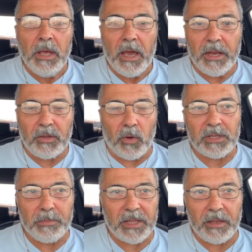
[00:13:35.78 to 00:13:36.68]
And it
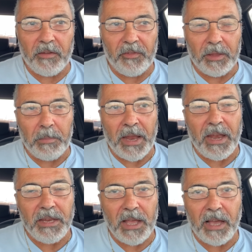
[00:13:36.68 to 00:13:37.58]
talks about the Nephilim. And
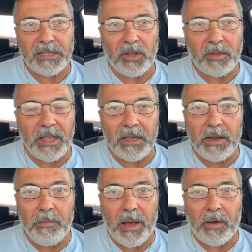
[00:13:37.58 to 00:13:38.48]
then I start
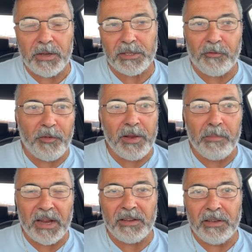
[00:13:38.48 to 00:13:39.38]
thinking about, because a friend of
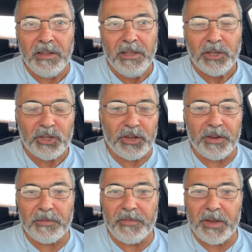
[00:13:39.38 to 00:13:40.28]
mine
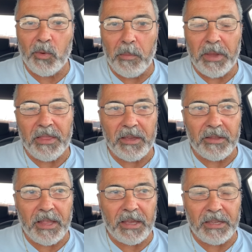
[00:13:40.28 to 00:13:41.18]
shared a video with me the
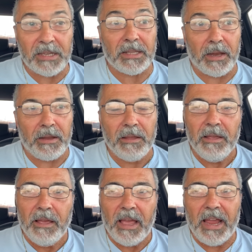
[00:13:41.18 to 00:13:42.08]
other, yesterday,
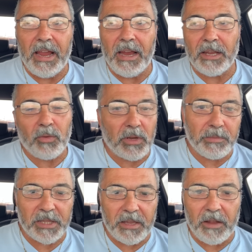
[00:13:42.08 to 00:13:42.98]
and it talks
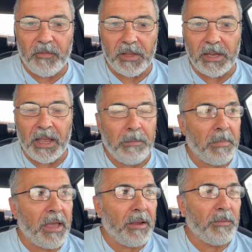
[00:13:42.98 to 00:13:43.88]
about the Nephilim
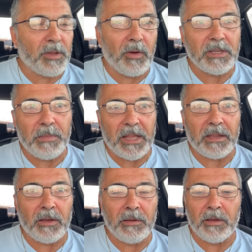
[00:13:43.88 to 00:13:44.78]
and, and talks about
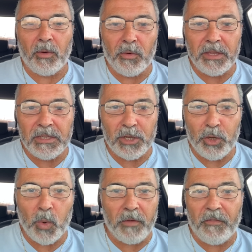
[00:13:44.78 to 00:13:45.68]
like all these
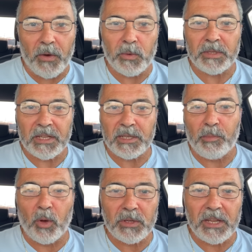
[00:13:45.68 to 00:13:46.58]
UFOs that
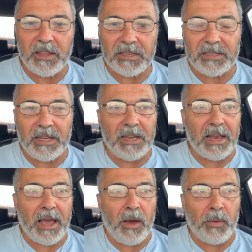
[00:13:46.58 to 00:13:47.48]
supposedly they're seeing
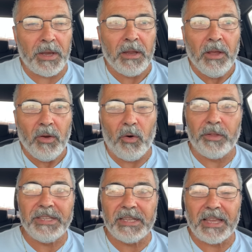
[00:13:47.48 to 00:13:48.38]
now and all
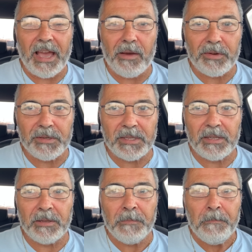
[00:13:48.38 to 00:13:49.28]
these encounters and